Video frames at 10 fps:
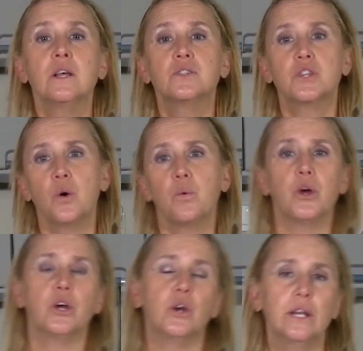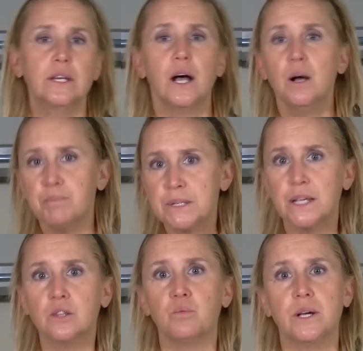So we're going to
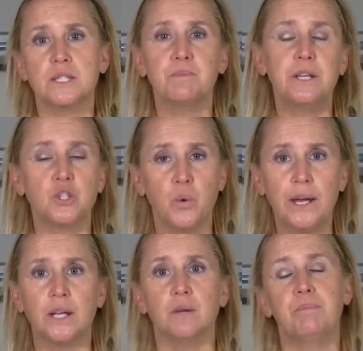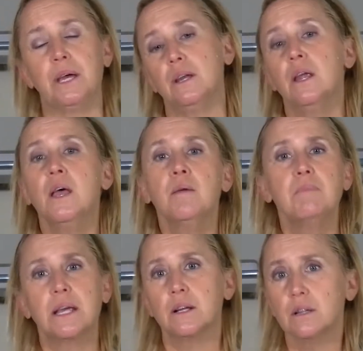update the recipe, tweak it a bit,
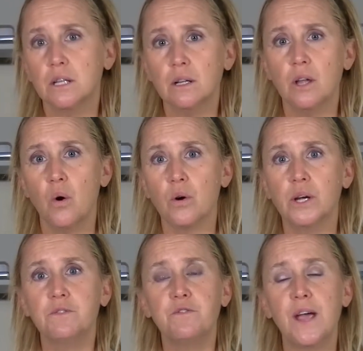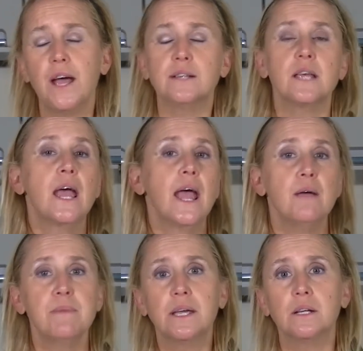make it a little lower in fat,
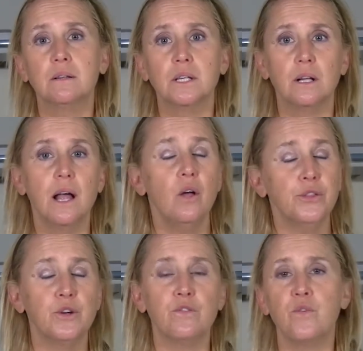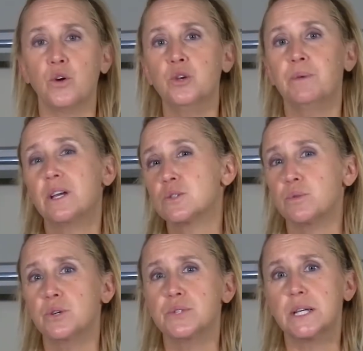and make it a little healthier for you because
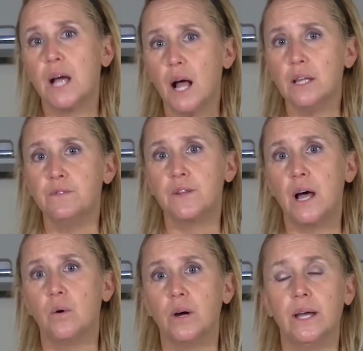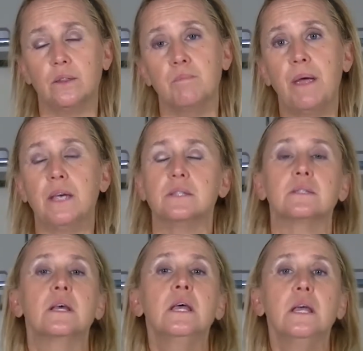we're using cauliflower at the
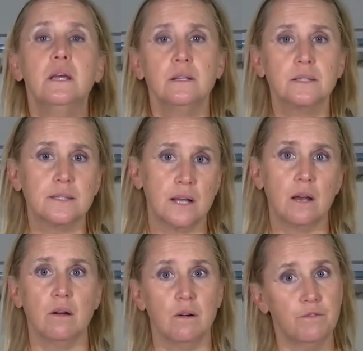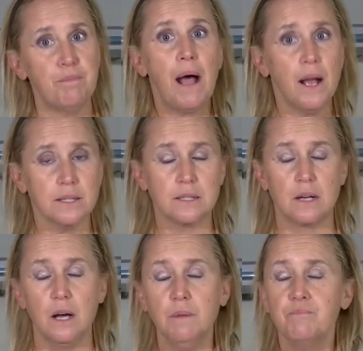base instead of
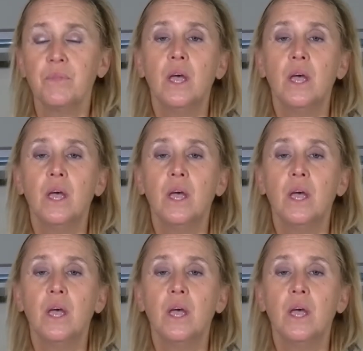pasta.